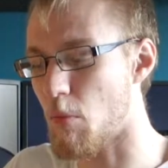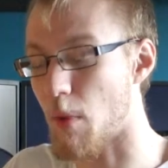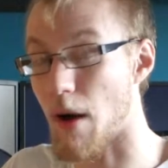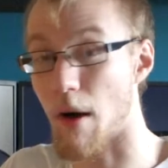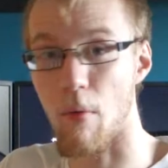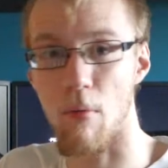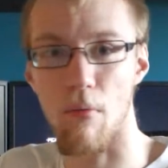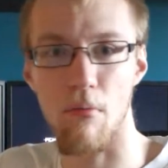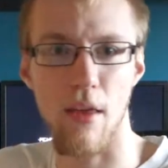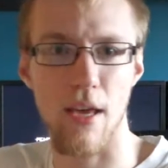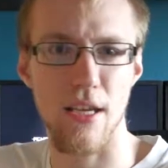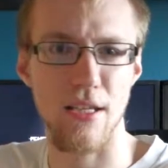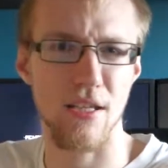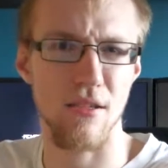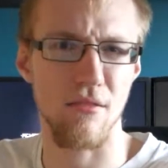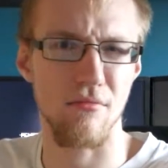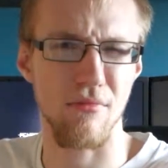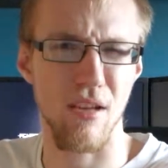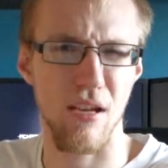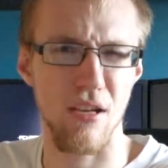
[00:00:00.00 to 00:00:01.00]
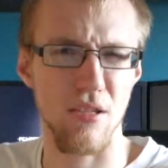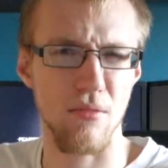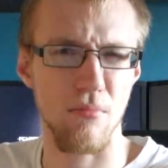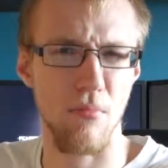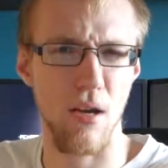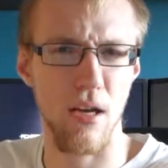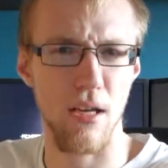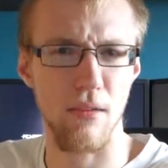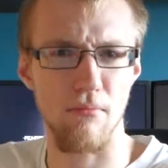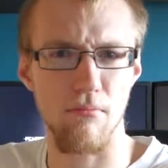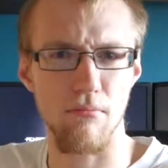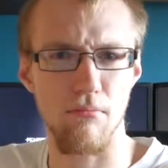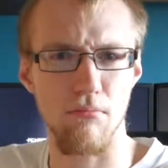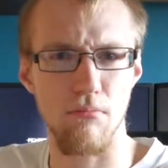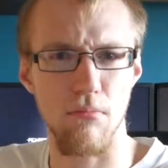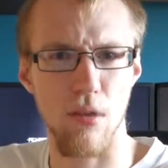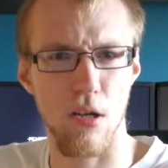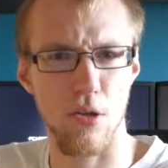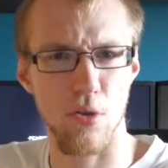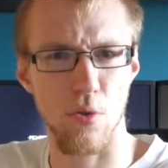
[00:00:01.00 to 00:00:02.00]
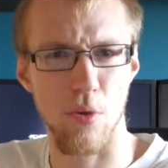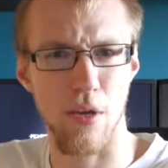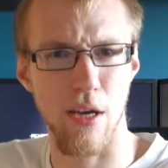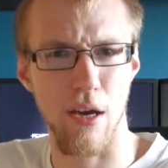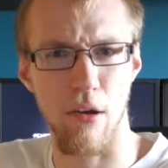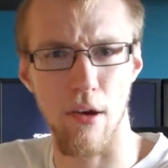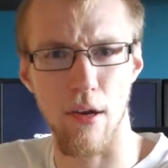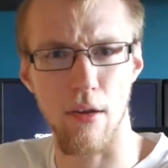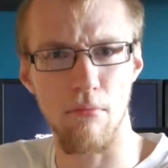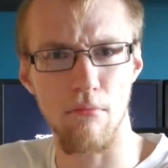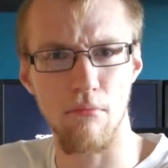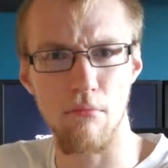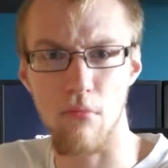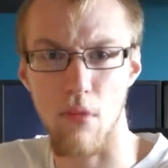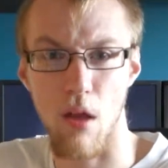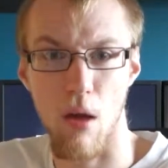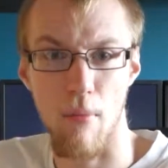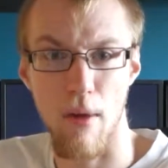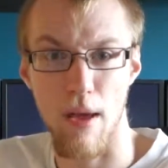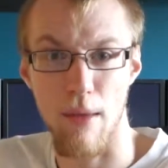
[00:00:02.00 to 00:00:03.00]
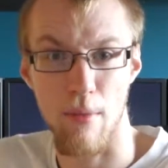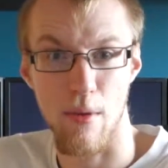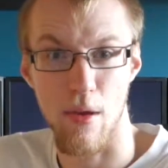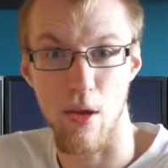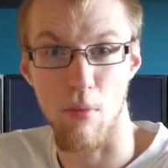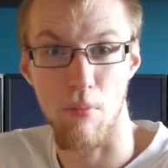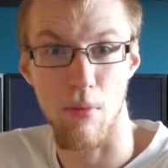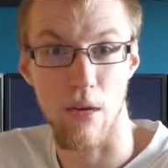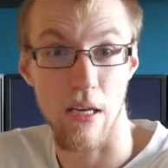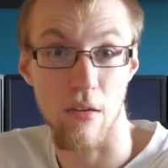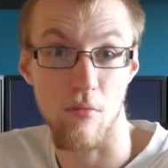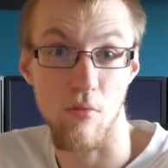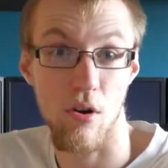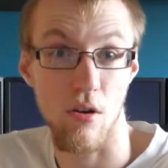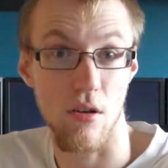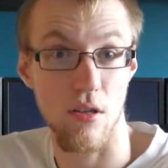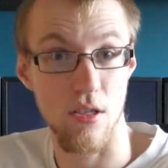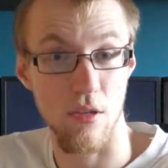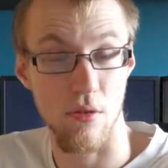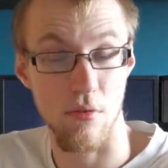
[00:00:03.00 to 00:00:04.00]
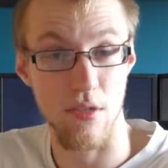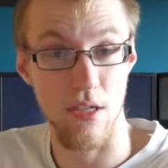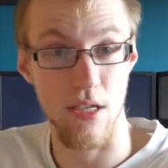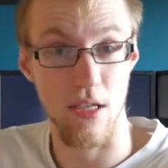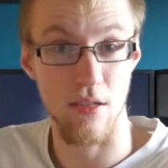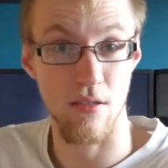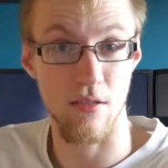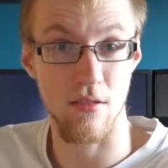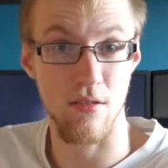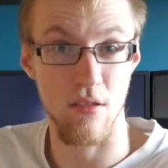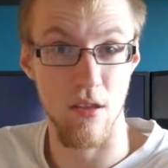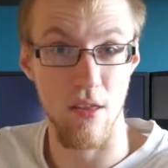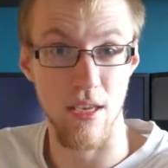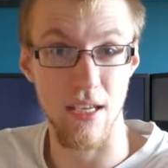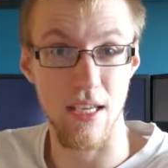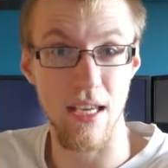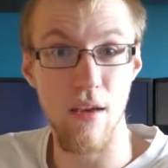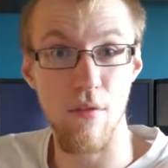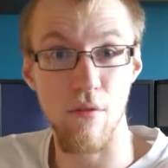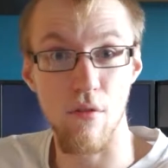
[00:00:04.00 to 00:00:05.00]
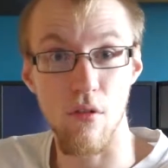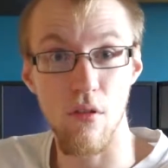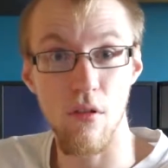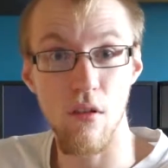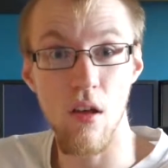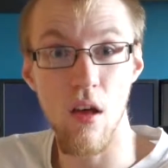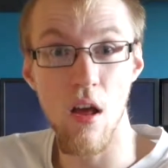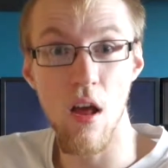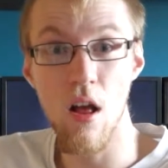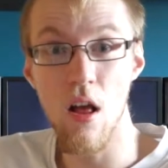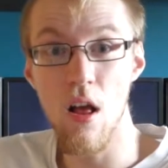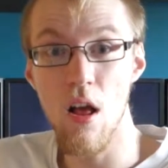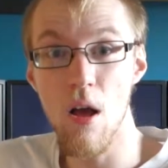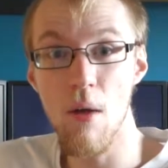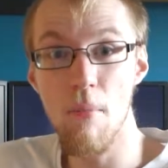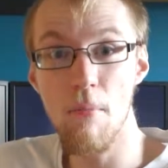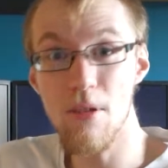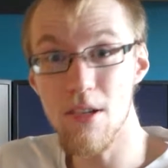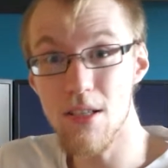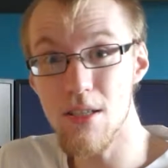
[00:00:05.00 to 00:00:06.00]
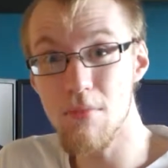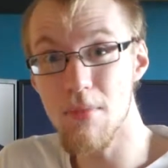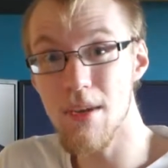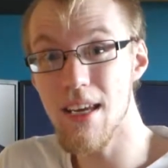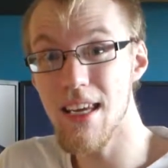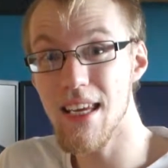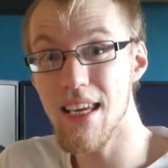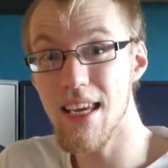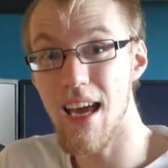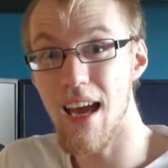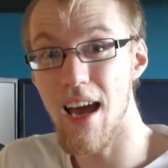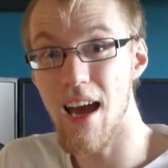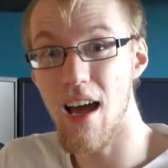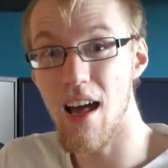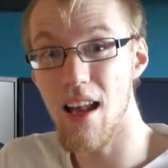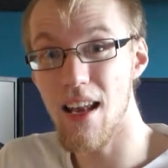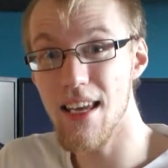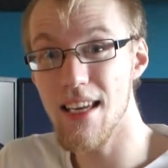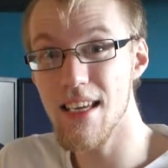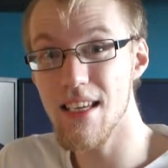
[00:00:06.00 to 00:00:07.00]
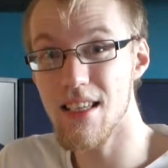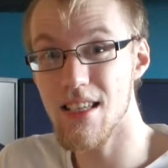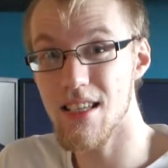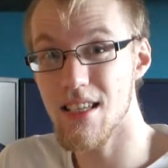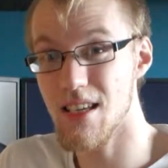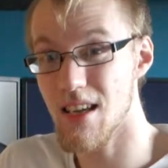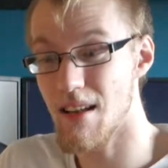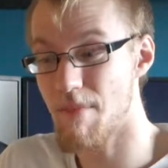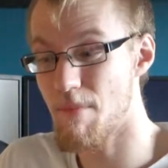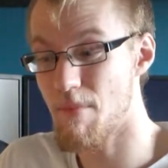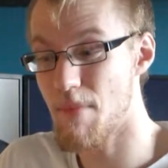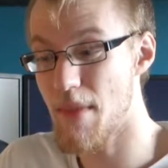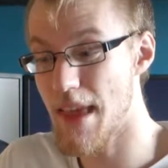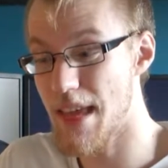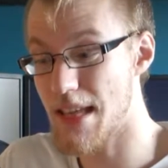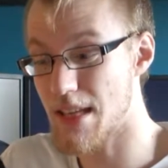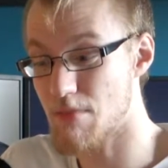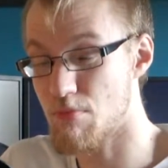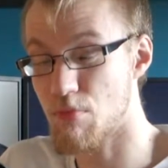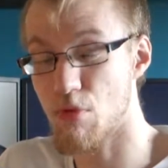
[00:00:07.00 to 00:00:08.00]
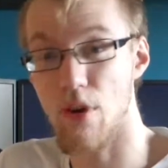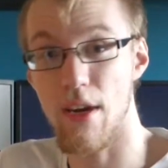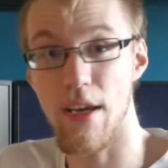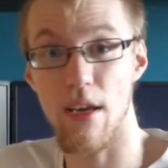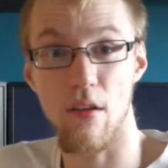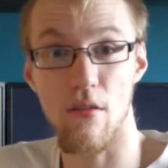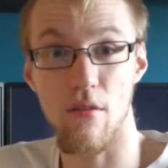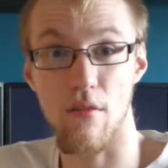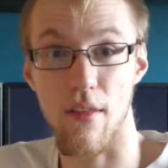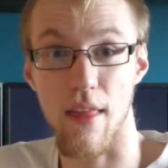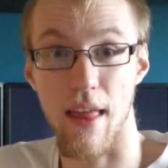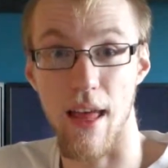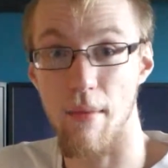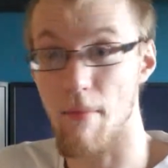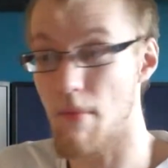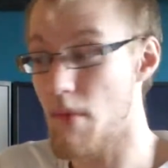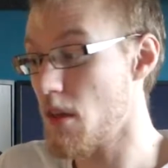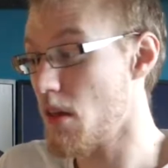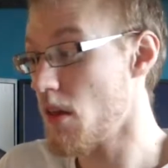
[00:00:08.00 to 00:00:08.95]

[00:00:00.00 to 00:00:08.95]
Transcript: Well, that's down to my personal hearing. I may be completely wrong and someone says something different, but to me, at least, it's pretty good for that.